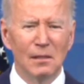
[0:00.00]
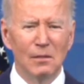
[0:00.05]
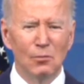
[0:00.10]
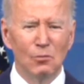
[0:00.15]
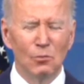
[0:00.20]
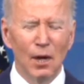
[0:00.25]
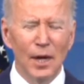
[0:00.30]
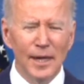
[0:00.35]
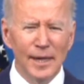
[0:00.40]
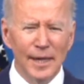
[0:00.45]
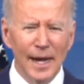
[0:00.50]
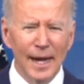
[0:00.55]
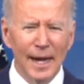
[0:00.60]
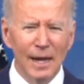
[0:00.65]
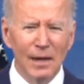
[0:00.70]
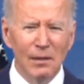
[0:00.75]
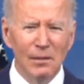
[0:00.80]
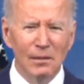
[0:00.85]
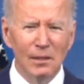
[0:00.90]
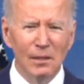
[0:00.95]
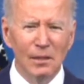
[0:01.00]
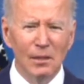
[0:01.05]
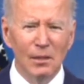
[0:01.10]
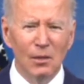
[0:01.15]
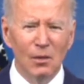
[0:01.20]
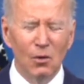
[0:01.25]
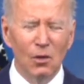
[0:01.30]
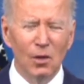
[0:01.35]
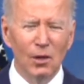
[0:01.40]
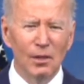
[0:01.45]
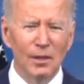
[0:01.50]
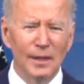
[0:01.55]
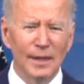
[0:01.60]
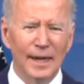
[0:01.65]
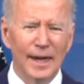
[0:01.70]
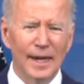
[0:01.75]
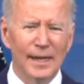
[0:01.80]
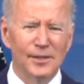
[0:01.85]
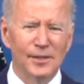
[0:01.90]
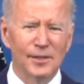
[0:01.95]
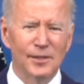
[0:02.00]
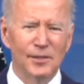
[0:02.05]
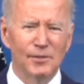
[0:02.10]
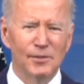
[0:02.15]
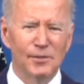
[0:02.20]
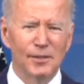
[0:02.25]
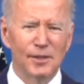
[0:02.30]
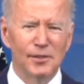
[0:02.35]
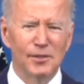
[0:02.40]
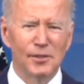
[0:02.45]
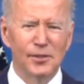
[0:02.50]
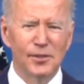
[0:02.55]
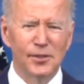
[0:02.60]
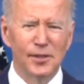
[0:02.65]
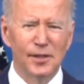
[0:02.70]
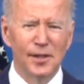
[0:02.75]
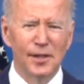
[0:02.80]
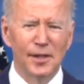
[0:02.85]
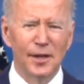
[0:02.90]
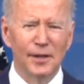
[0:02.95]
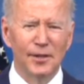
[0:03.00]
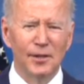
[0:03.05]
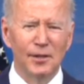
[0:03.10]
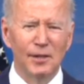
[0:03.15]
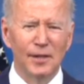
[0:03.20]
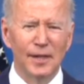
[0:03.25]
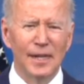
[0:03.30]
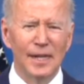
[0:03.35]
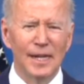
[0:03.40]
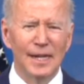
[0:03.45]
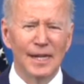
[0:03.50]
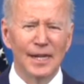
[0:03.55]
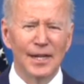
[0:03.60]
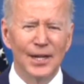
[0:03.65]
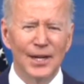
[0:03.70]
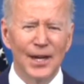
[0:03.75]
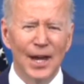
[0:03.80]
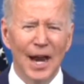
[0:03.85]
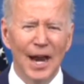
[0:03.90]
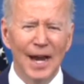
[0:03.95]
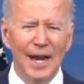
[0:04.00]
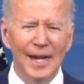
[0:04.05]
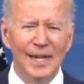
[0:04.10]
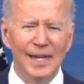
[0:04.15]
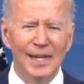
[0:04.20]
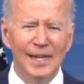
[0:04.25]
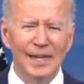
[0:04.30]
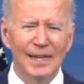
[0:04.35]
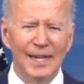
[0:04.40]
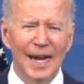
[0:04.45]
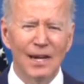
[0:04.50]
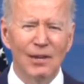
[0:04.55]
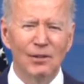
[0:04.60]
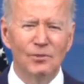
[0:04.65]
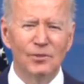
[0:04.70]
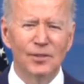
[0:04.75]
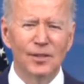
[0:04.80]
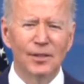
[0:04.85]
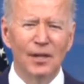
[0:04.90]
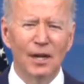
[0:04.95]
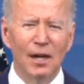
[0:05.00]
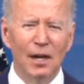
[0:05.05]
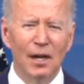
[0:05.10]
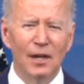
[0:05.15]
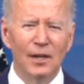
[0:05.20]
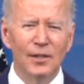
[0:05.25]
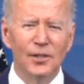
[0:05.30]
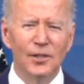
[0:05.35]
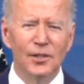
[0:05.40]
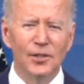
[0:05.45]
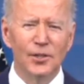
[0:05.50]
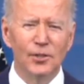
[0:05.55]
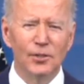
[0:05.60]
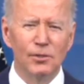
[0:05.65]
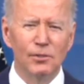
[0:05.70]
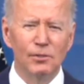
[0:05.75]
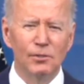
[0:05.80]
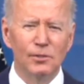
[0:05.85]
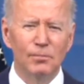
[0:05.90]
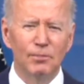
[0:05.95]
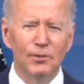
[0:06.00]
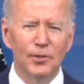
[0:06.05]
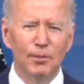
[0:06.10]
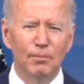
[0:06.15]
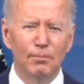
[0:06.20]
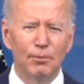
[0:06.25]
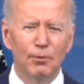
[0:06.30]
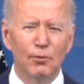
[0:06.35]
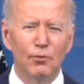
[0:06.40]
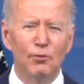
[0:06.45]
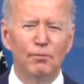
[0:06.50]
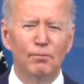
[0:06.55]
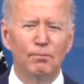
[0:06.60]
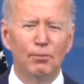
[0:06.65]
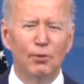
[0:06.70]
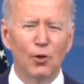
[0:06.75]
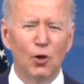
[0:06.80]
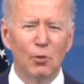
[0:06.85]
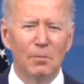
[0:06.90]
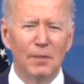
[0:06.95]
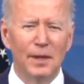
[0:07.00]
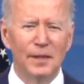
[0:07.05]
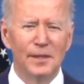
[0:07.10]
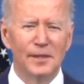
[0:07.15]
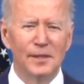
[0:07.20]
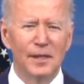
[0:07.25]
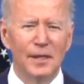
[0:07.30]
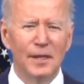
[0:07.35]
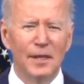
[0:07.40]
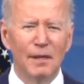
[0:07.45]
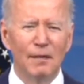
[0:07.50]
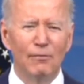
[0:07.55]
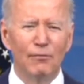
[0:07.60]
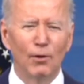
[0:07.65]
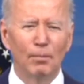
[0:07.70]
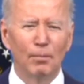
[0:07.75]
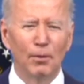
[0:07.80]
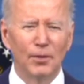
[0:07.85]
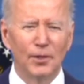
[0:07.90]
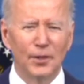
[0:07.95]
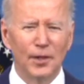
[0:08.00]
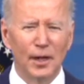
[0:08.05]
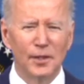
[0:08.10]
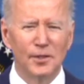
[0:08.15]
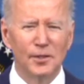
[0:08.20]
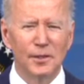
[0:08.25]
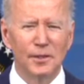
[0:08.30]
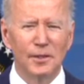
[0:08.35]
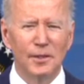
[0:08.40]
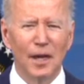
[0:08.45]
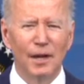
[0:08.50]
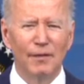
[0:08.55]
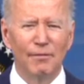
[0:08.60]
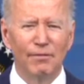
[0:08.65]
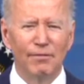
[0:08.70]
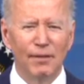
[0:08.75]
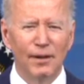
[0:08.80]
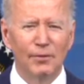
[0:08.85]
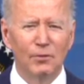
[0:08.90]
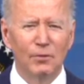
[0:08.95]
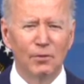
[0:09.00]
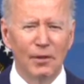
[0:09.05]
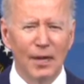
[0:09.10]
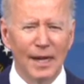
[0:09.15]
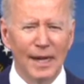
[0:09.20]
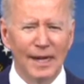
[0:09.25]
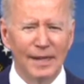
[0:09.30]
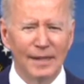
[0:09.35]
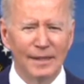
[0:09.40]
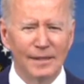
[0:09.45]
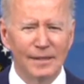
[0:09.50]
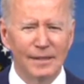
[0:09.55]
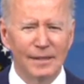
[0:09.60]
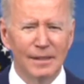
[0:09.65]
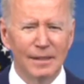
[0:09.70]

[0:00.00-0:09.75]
Right now, oil and gas industry is sitting on nearly 9,000 unused but approved permits for production on federal lands,